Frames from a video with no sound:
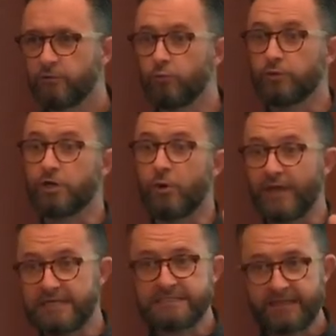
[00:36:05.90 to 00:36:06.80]
will go
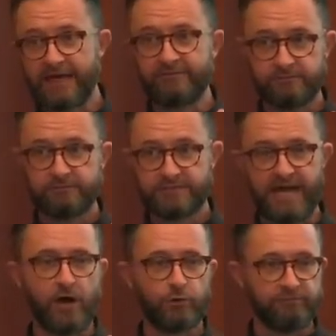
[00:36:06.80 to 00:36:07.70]
into that
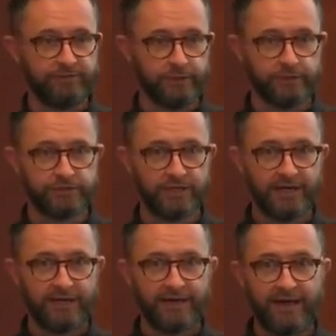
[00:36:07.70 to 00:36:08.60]
town or village
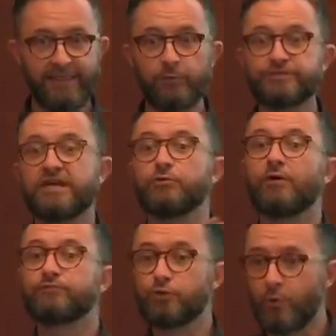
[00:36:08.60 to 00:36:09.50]
and they will say, You
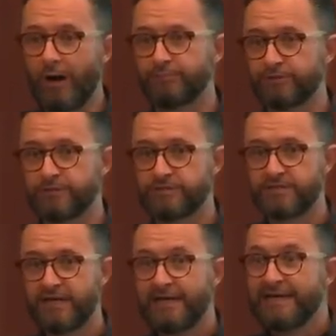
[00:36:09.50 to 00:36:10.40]
have two options.
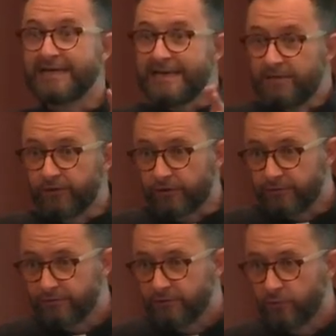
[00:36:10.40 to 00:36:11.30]

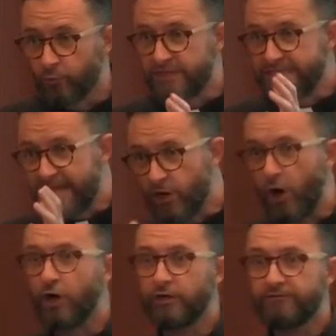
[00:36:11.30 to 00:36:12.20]
Either we take
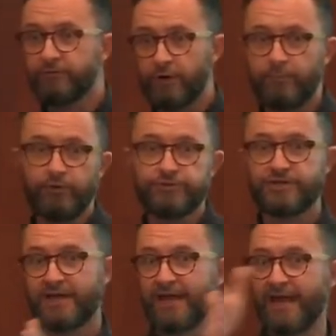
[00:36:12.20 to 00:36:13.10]
all of the rebels
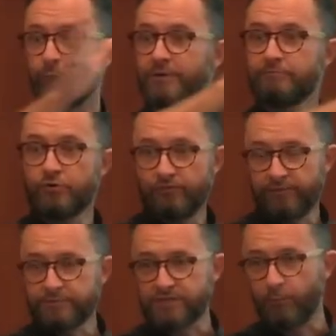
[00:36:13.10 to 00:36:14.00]
and we move
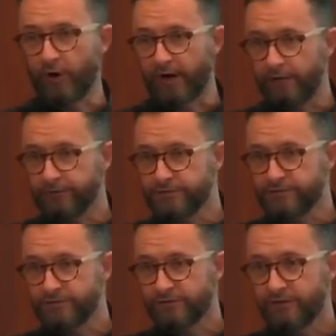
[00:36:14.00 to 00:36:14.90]
them somewhere
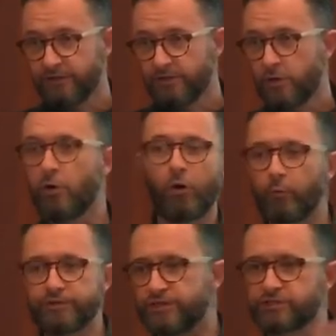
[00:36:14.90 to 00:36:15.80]
else, or
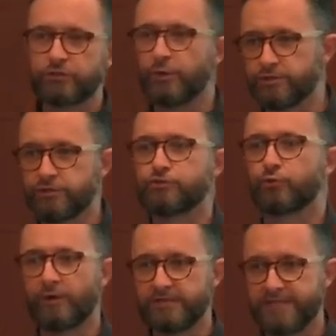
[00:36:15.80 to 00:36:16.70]
we're just going to
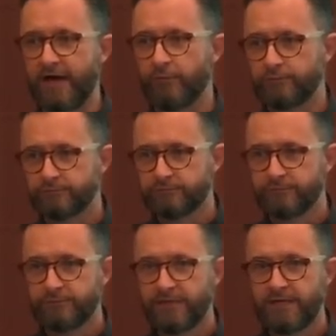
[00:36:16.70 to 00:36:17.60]
destroy the town.
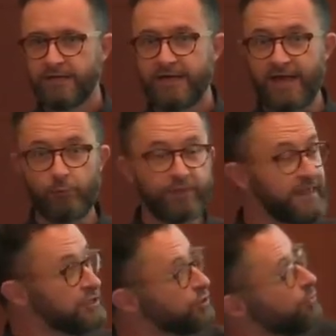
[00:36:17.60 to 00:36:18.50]
And what
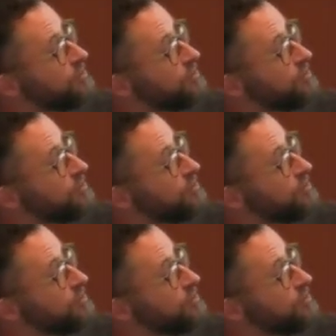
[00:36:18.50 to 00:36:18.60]
they do